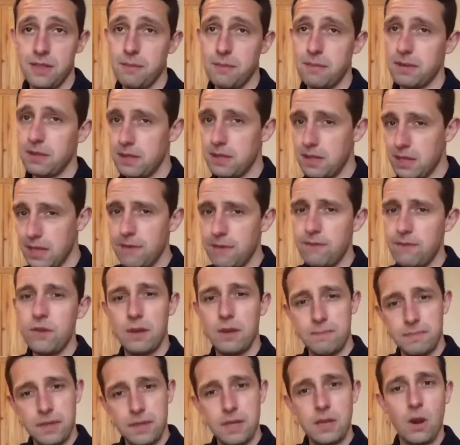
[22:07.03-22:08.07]
That they give
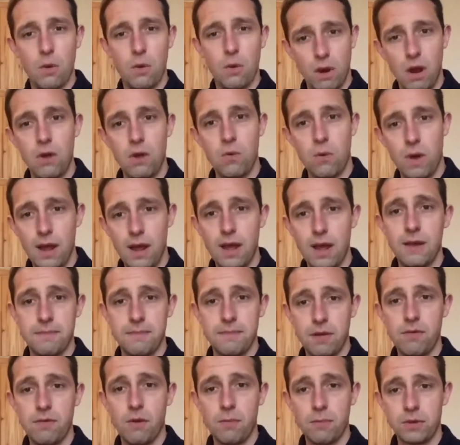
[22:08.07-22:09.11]
you, you know, a, quite a,
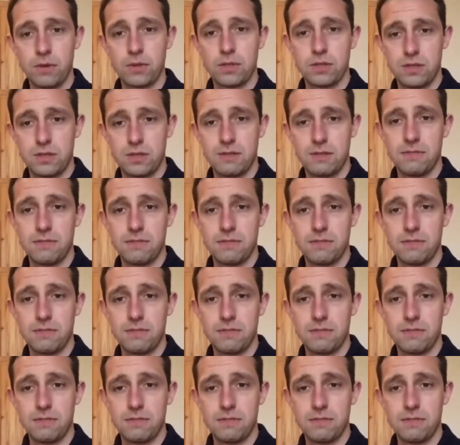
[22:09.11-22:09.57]
a robust